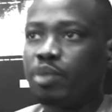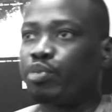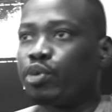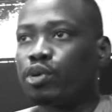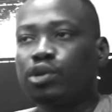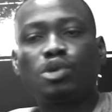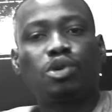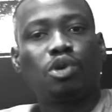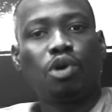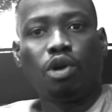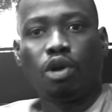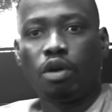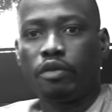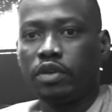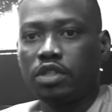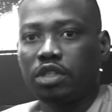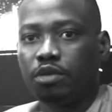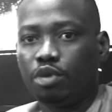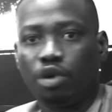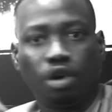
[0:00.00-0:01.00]
protocol,
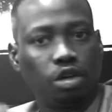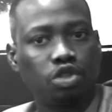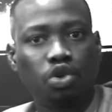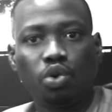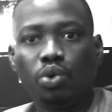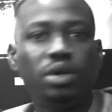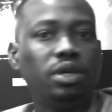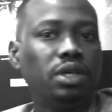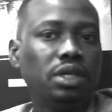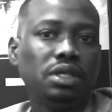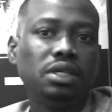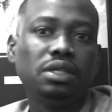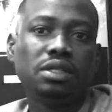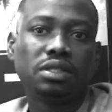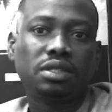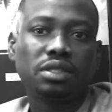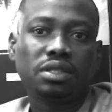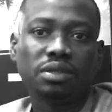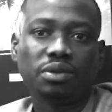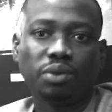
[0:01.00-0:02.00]
obviously, because who he
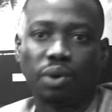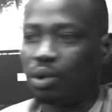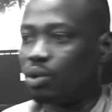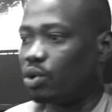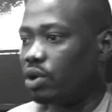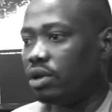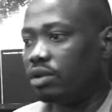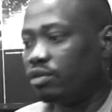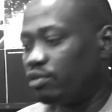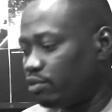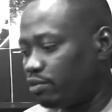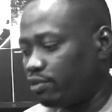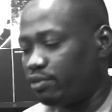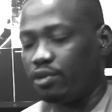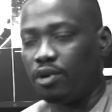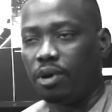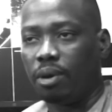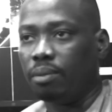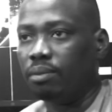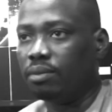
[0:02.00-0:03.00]
is, you're going
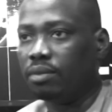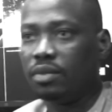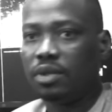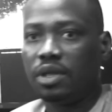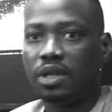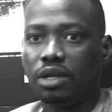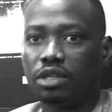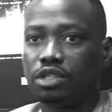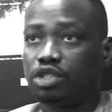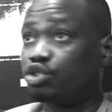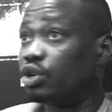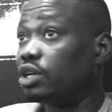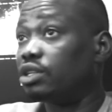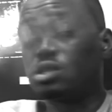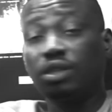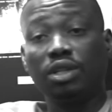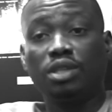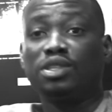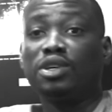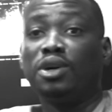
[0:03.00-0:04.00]
from straight
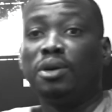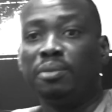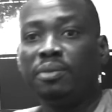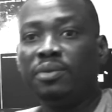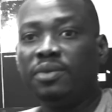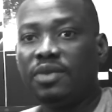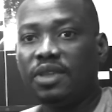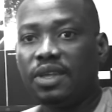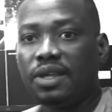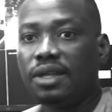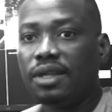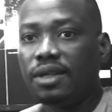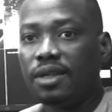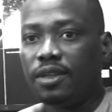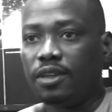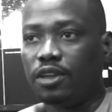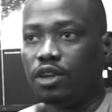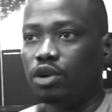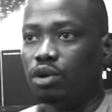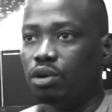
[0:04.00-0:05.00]
to the top,
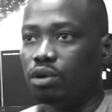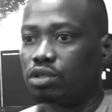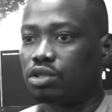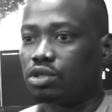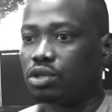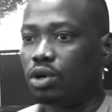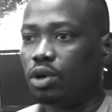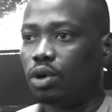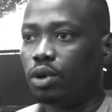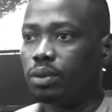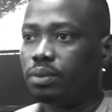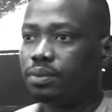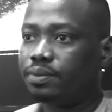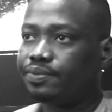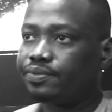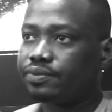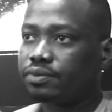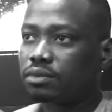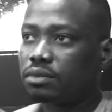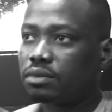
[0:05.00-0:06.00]
you know. So
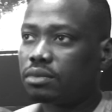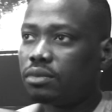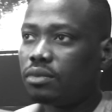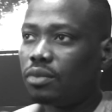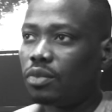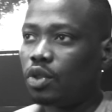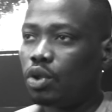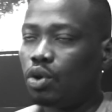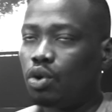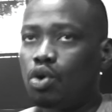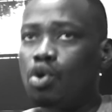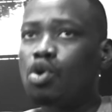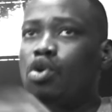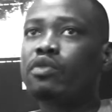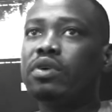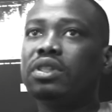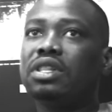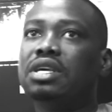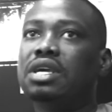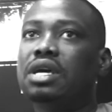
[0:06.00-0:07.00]

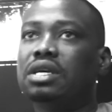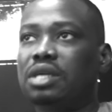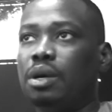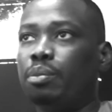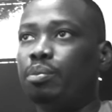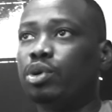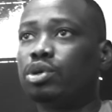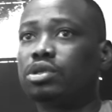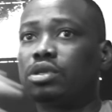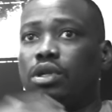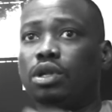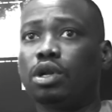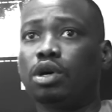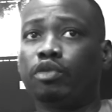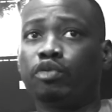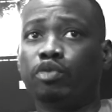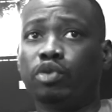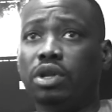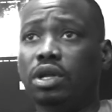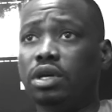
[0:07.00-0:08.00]
over the years, I've built a lot
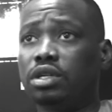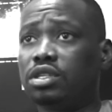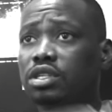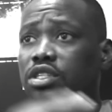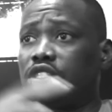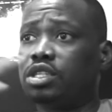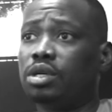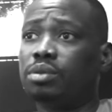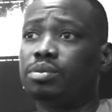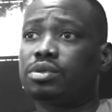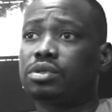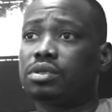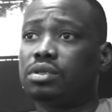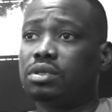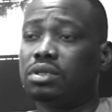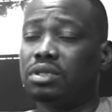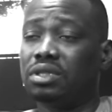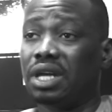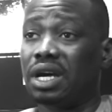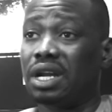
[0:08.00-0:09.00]
of relationships
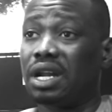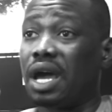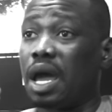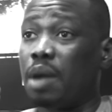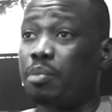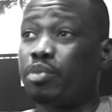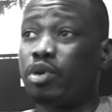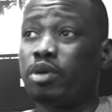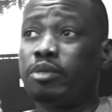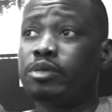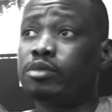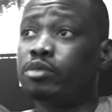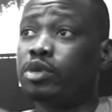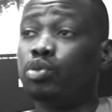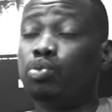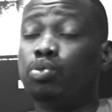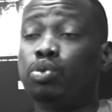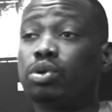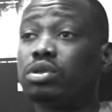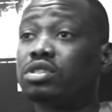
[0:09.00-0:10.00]
that I probably
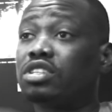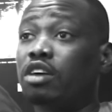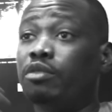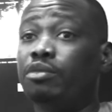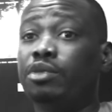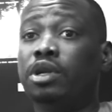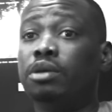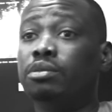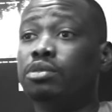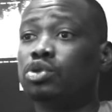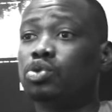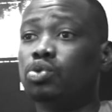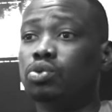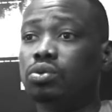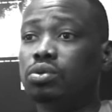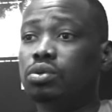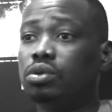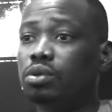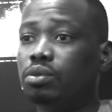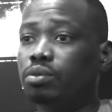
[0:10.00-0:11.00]
wouldn't have been able to
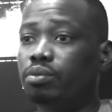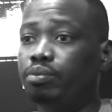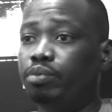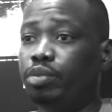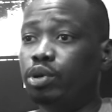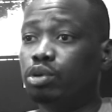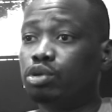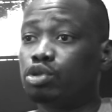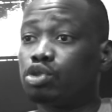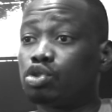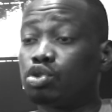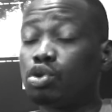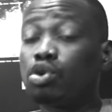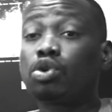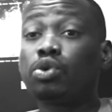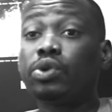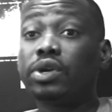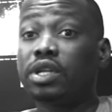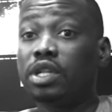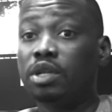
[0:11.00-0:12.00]
build so
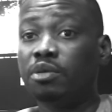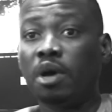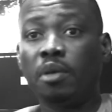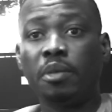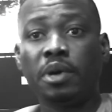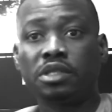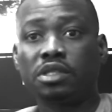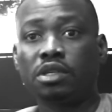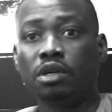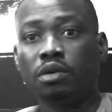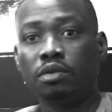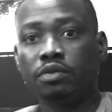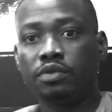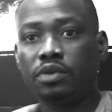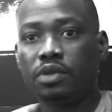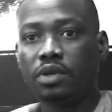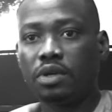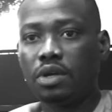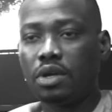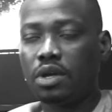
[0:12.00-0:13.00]
quickly by myself,
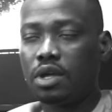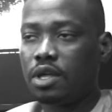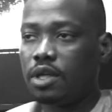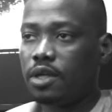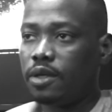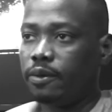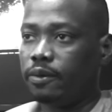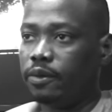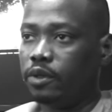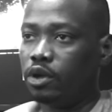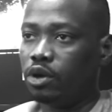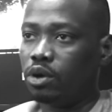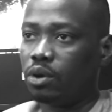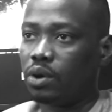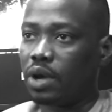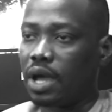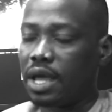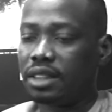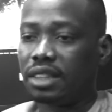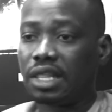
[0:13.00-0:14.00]
you know,
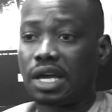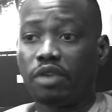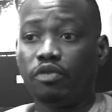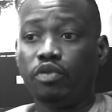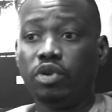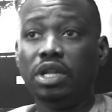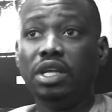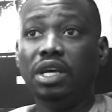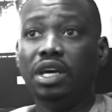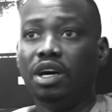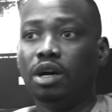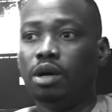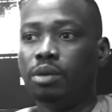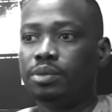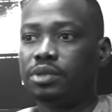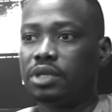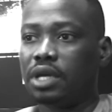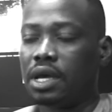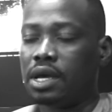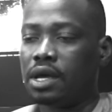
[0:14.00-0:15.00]
and that really
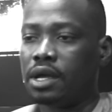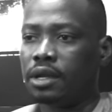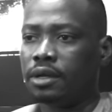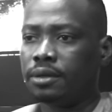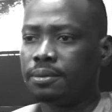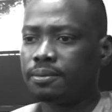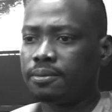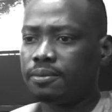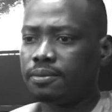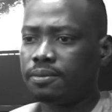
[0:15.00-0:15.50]
helped. And